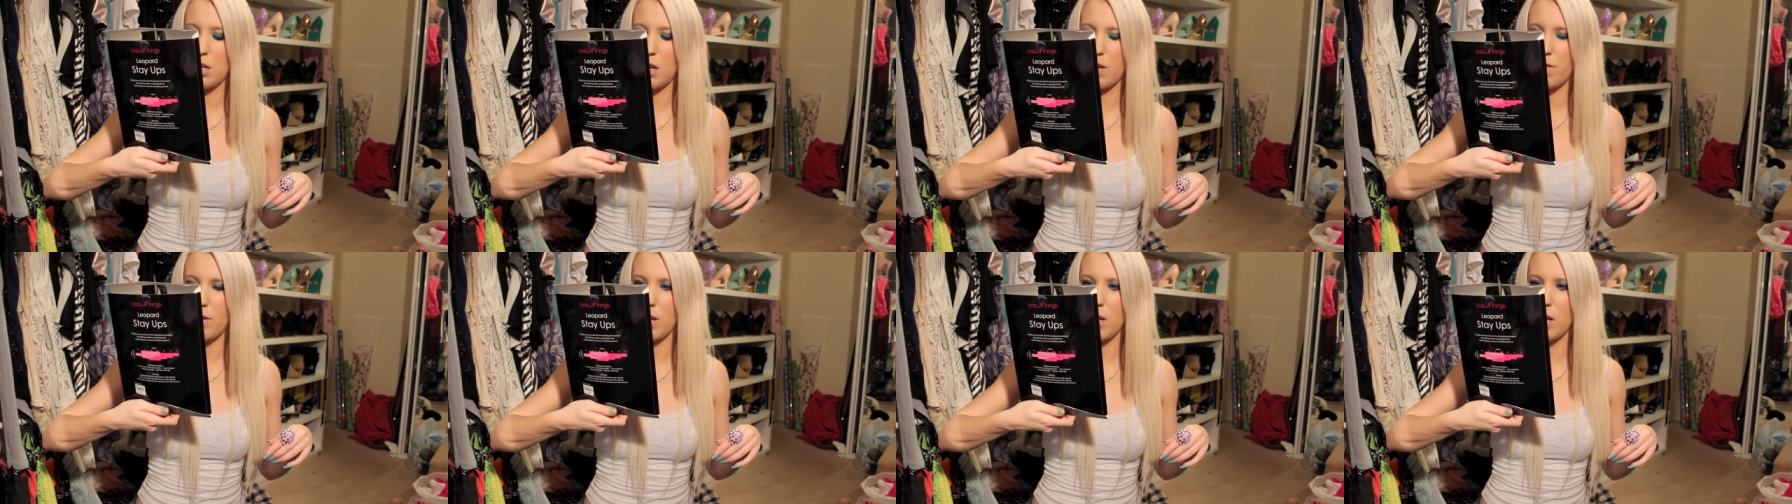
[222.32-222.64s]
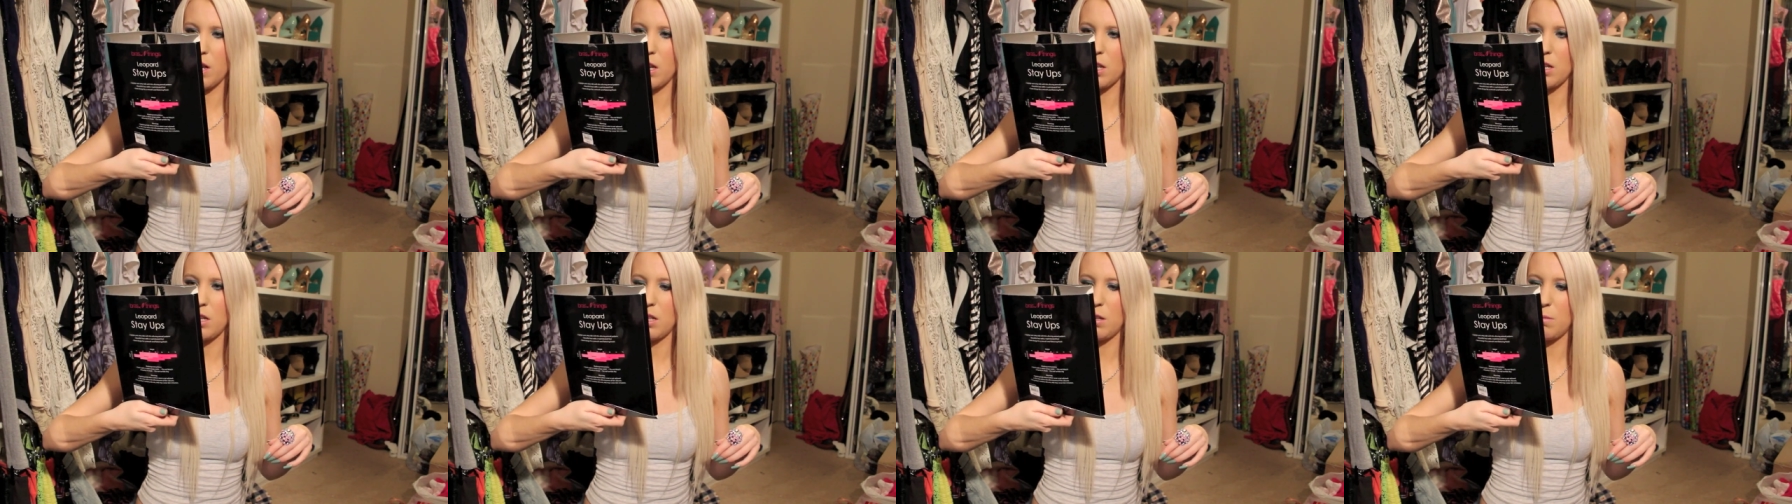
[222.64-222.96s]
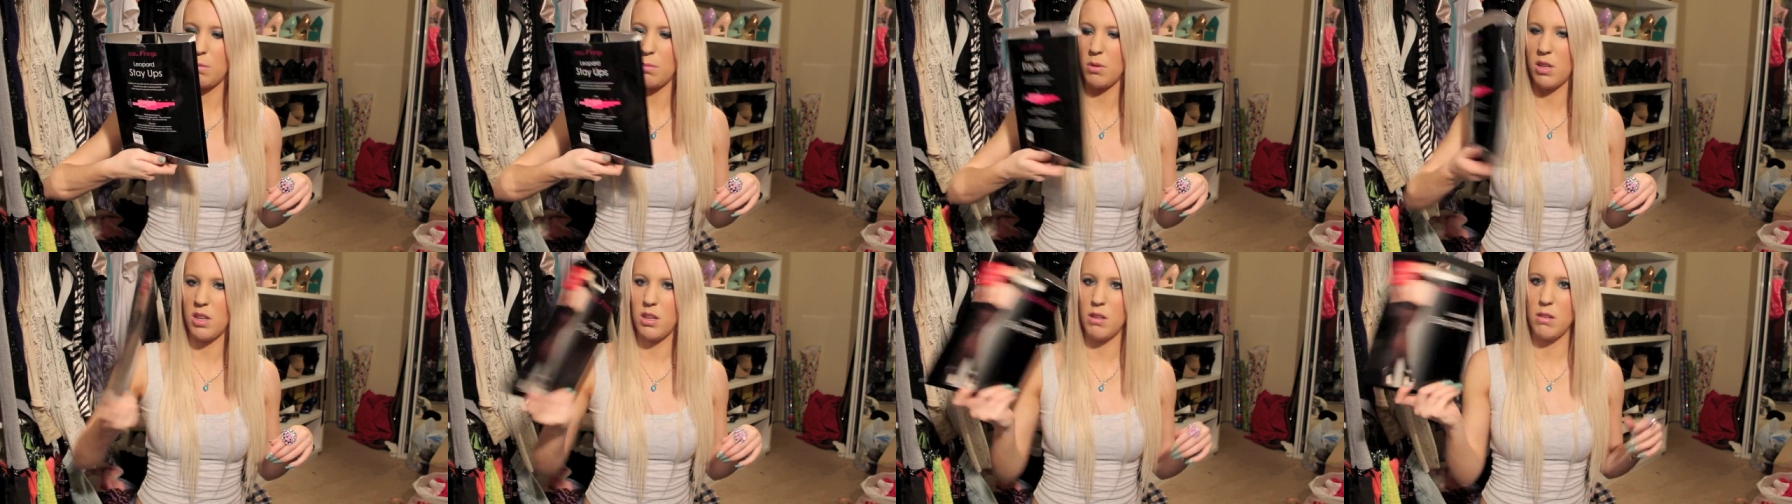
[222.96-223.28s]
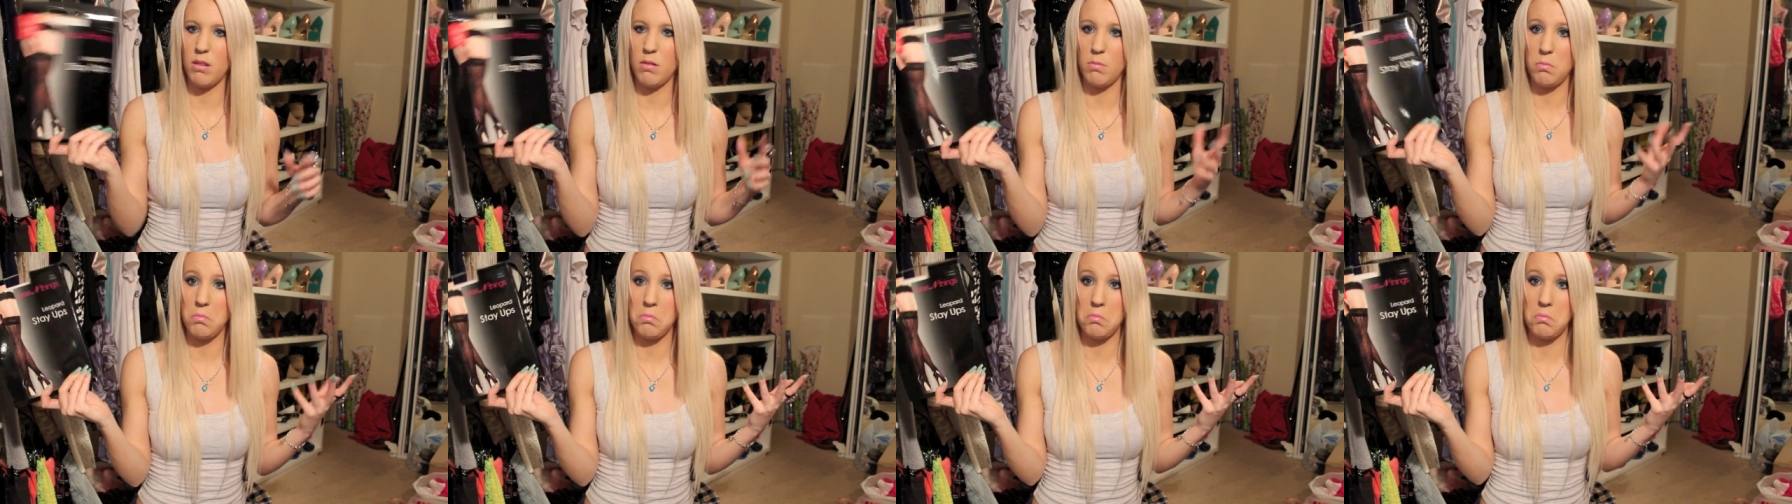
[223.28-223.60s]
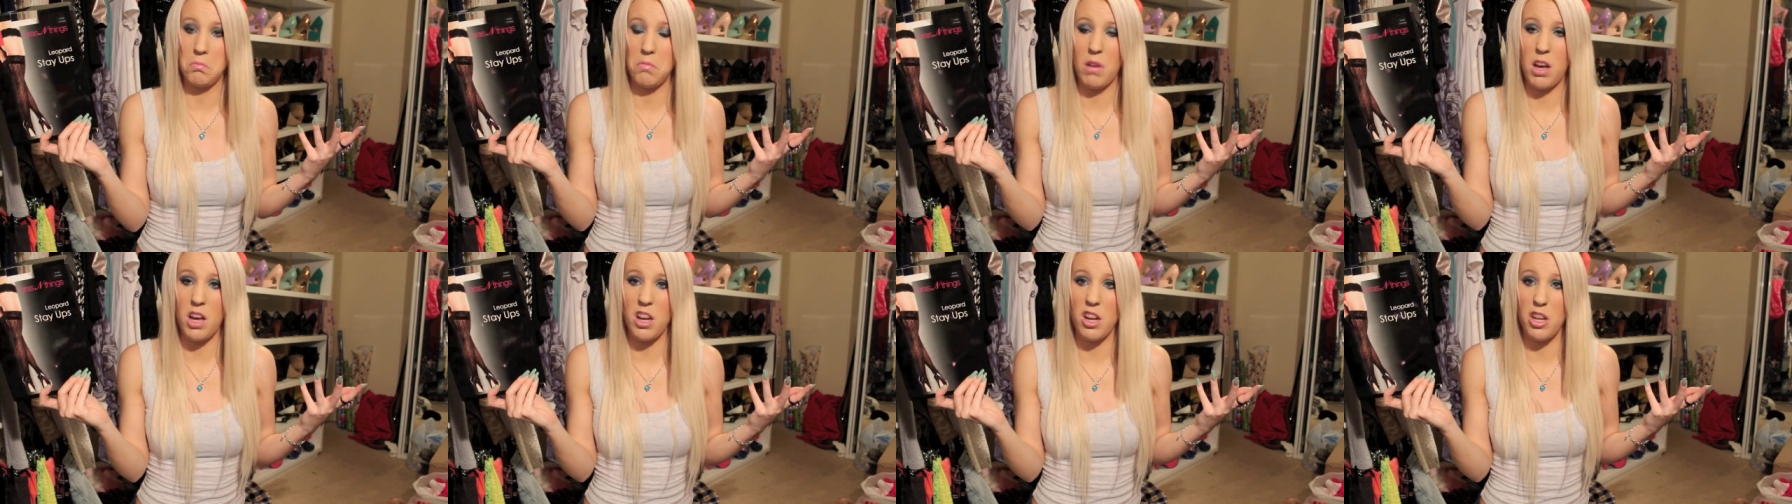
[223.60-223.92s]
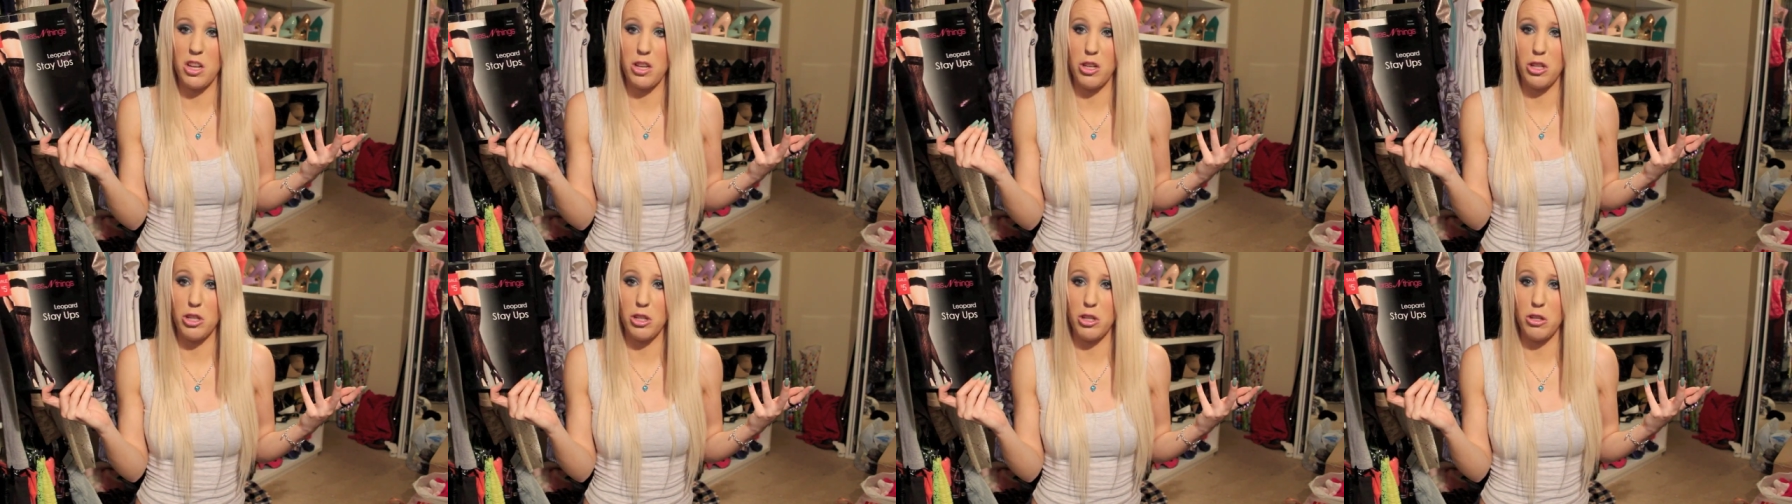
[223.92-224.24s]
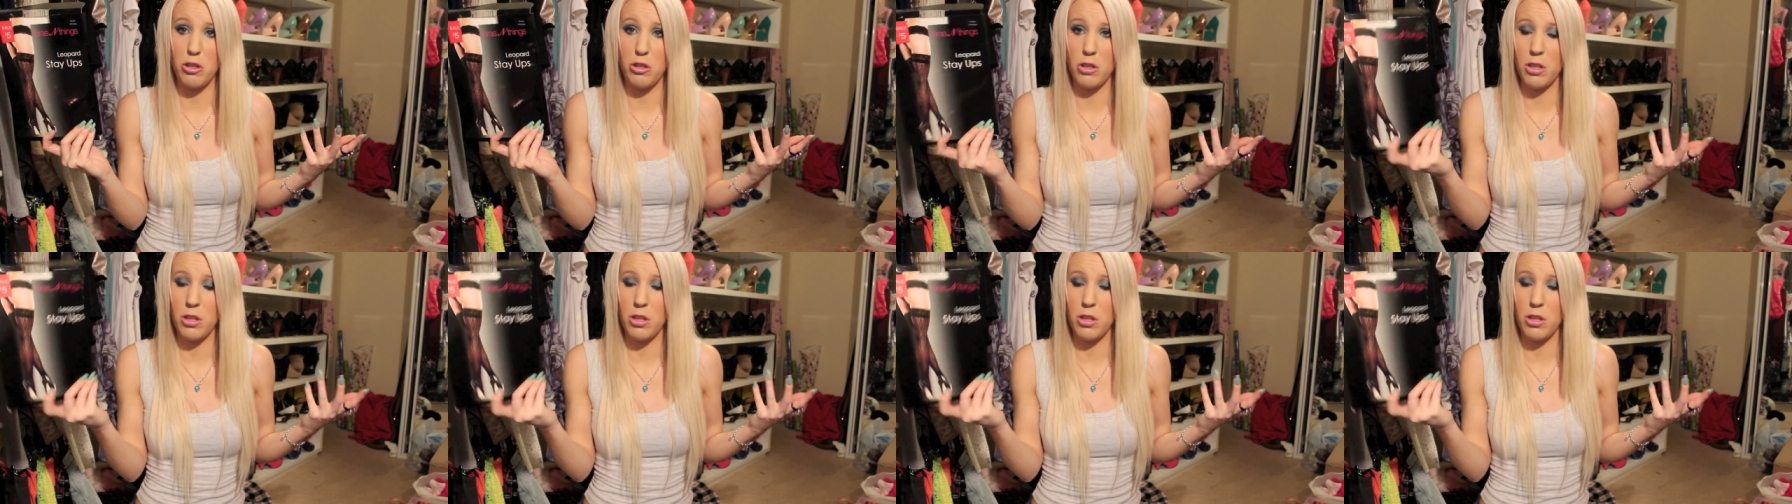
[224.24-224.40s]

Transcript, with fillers: stuff I guess. But I don't usually